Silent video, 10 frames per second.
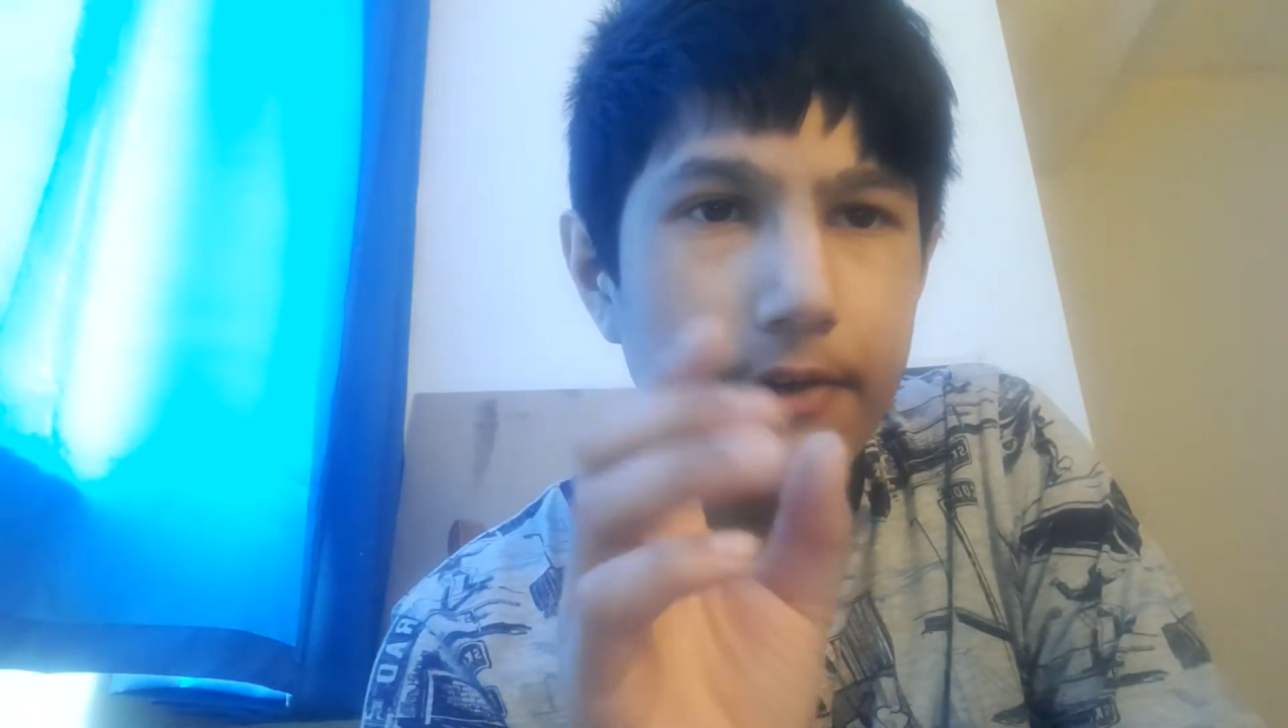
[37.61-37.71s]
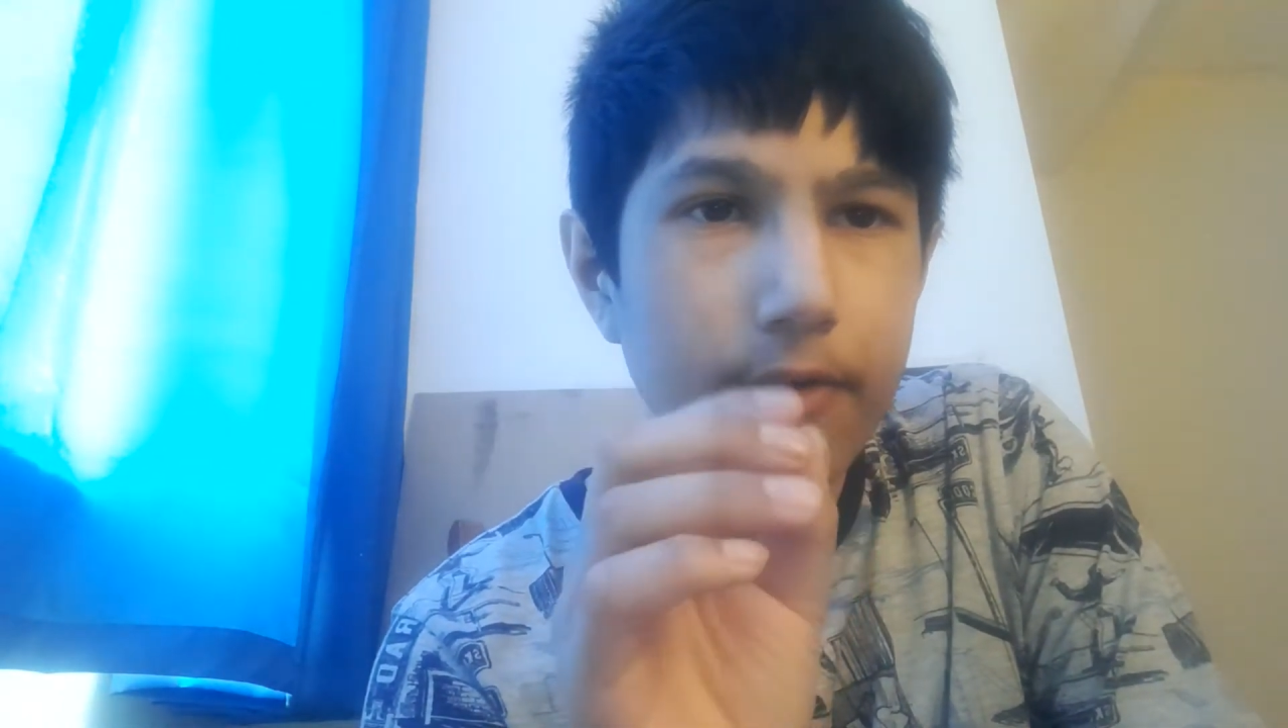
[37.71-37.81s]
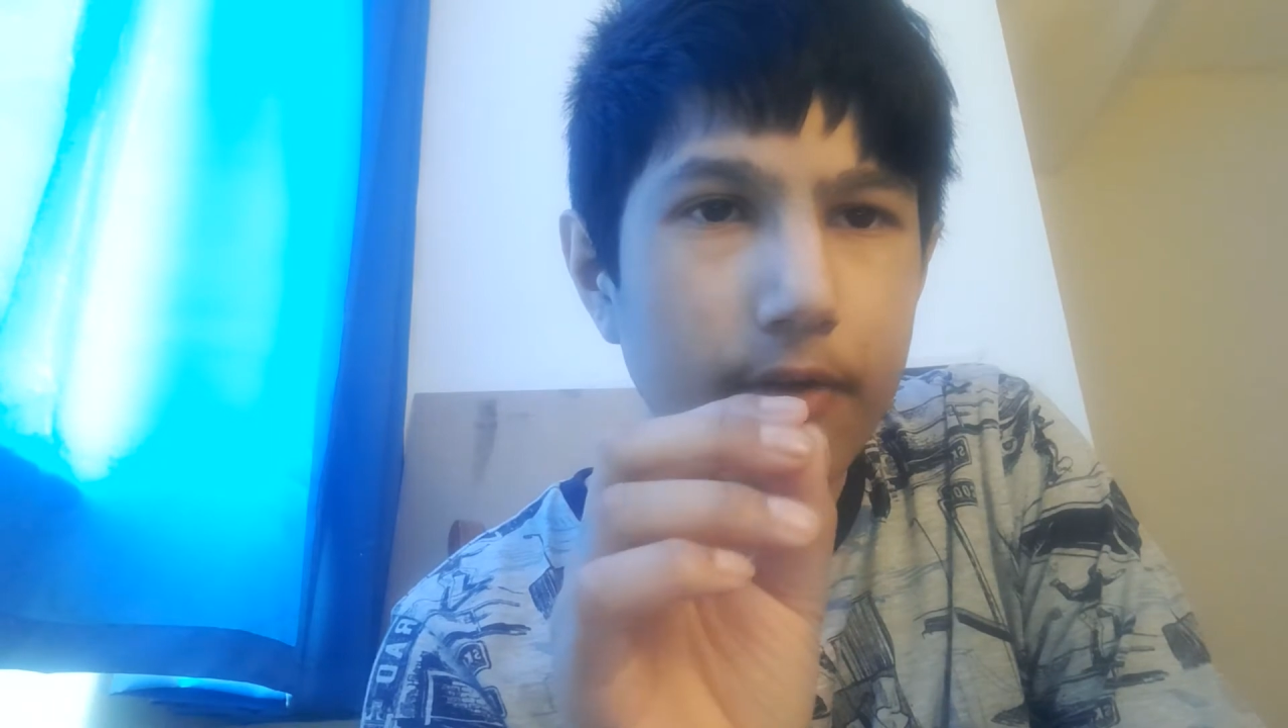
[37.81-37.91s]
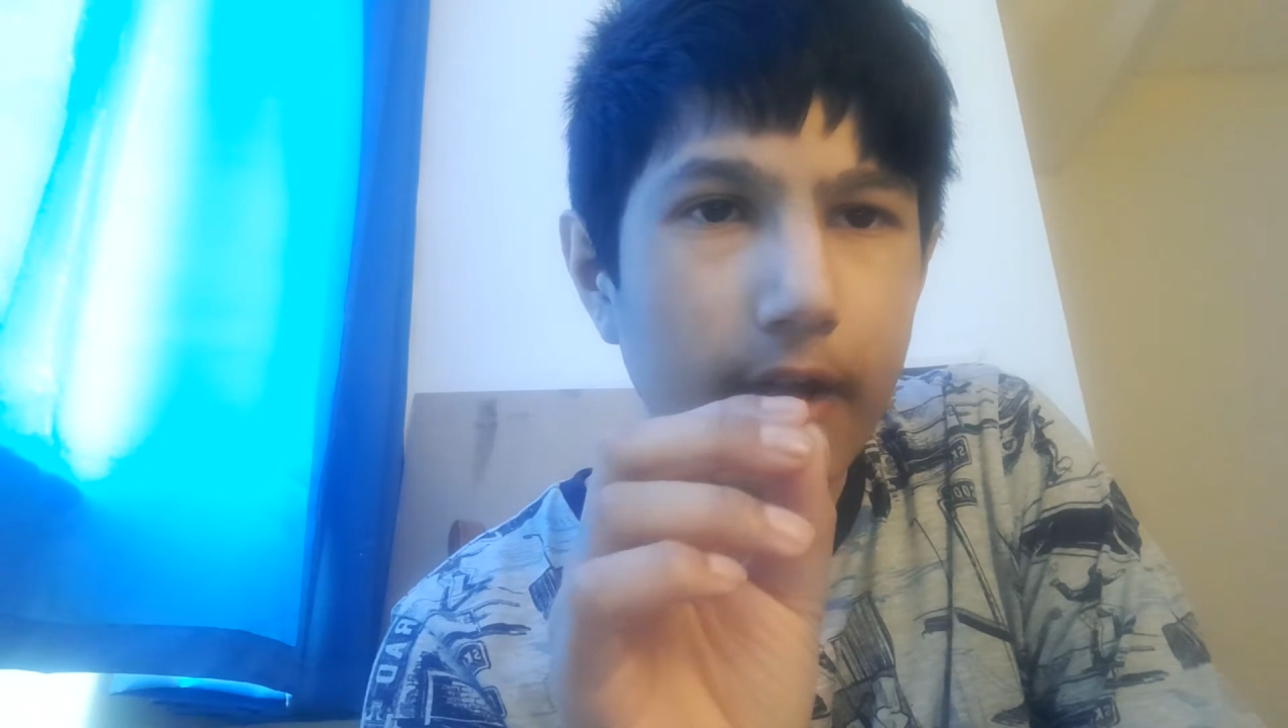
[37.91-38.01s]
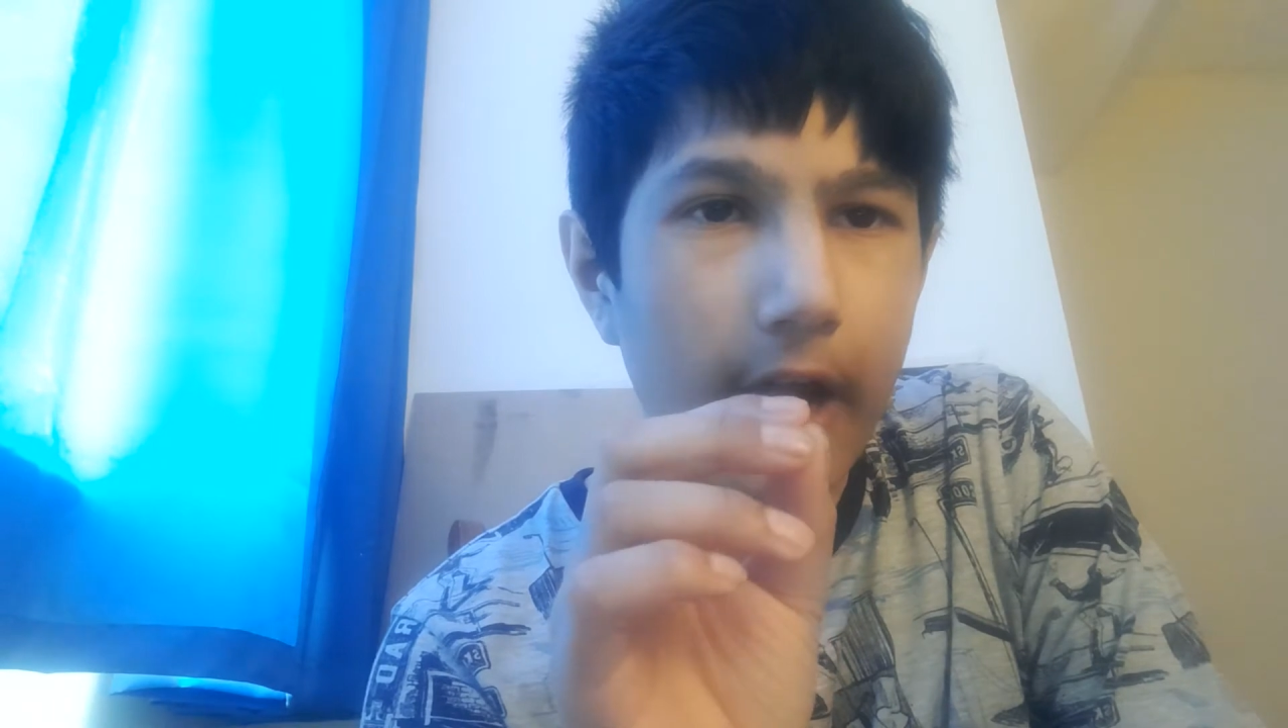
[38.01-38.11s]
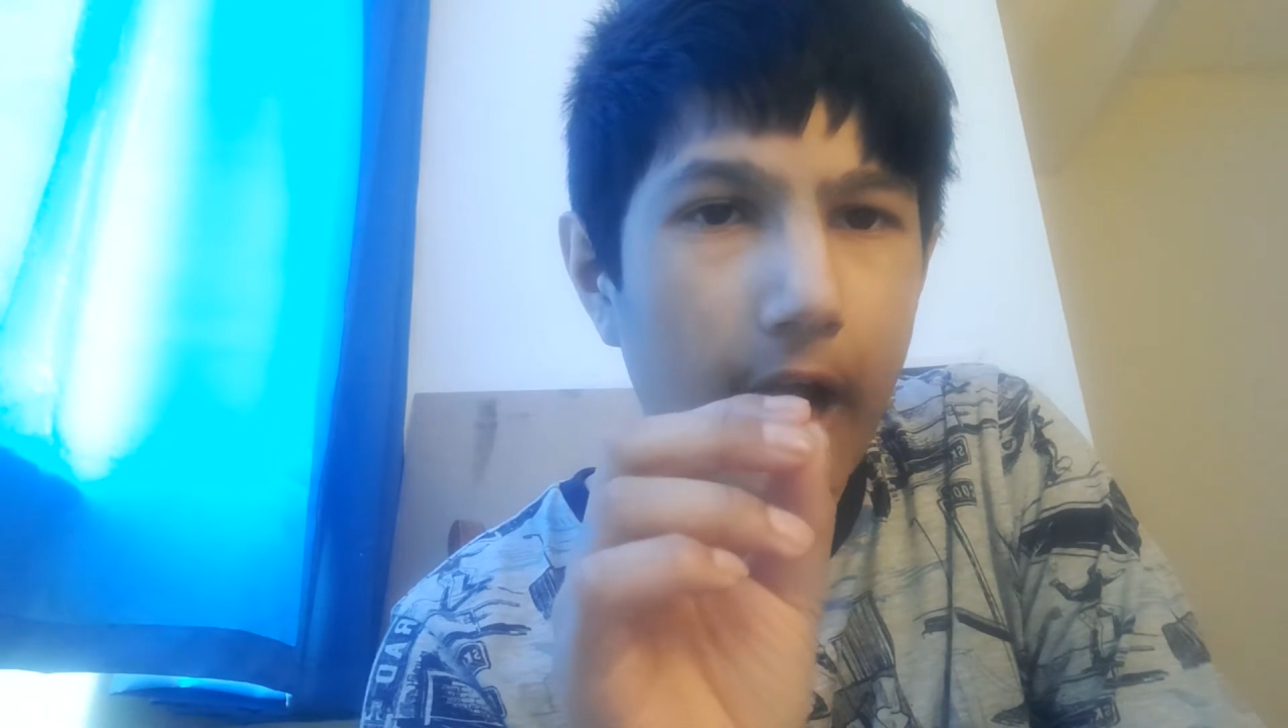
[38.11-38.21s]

you know,